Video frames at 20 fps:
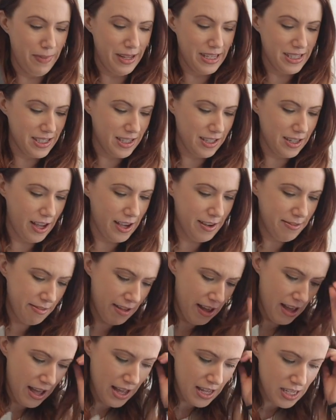basic knife.
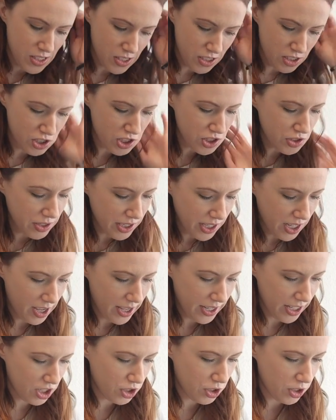So I'm just going to
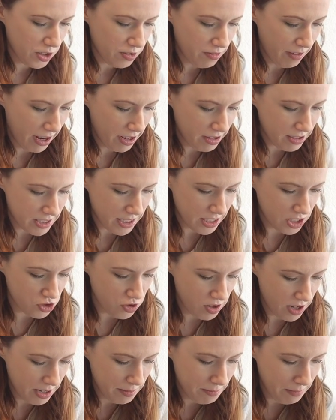kind of cut around and
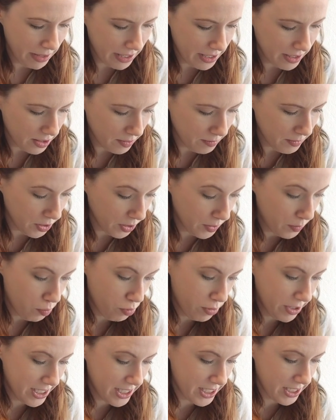try and make them look
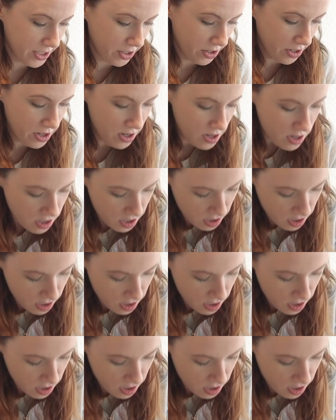prettier.